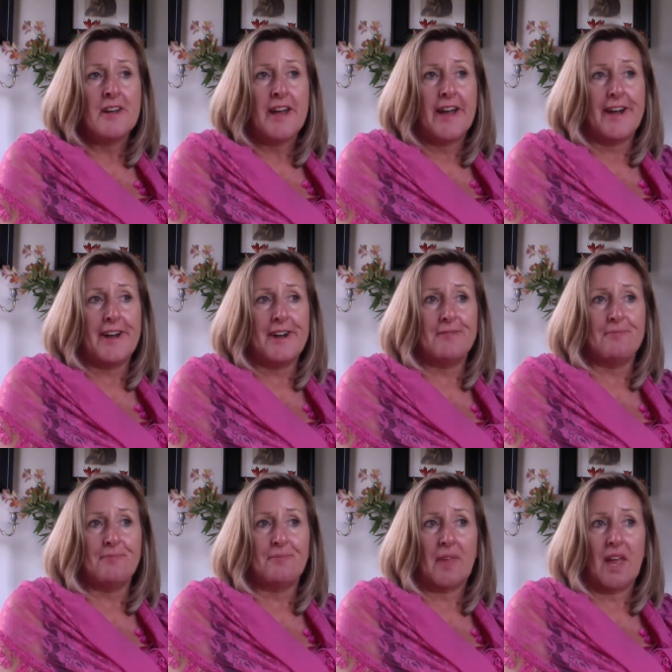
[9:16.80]

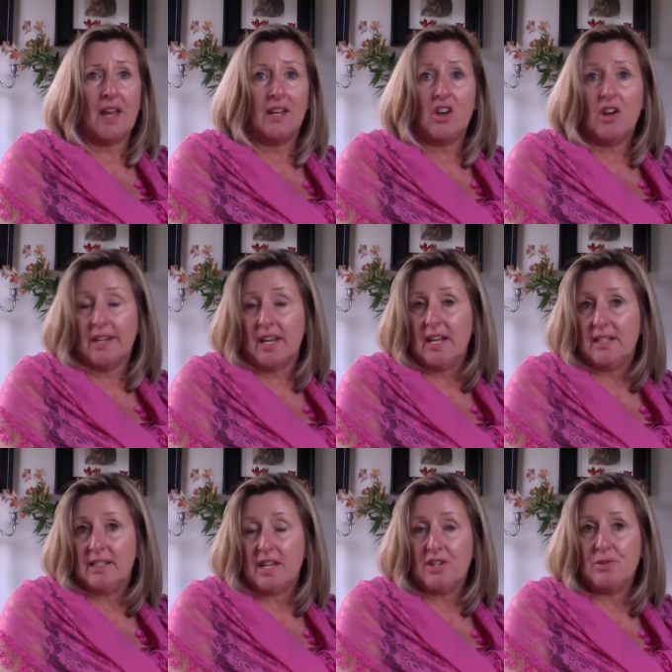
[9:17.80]
And yeah, get in
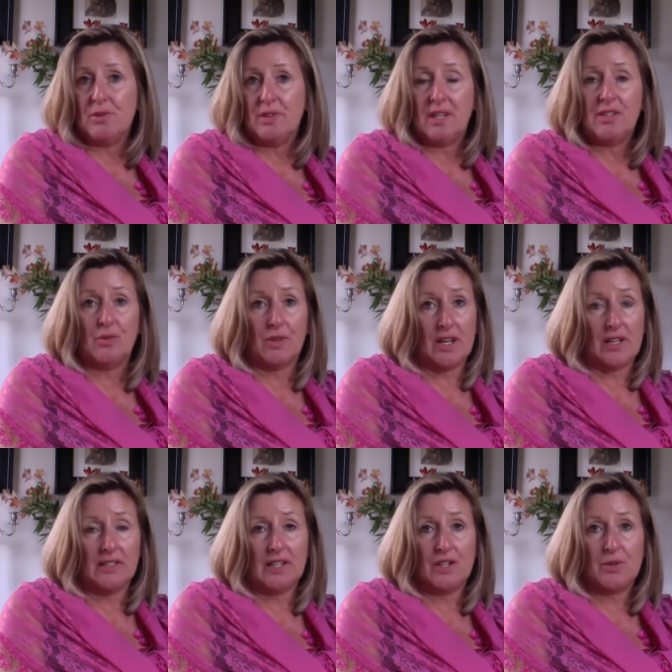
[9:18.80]
touch with us or get in
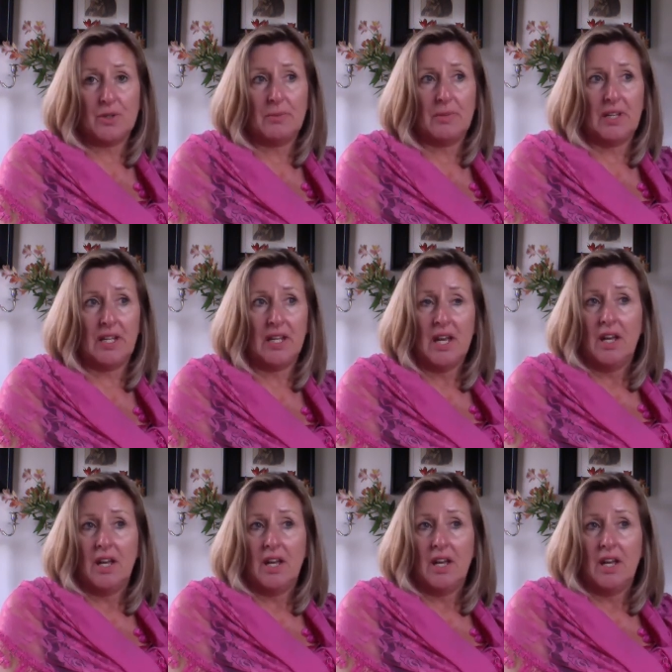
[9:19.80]
touch with me.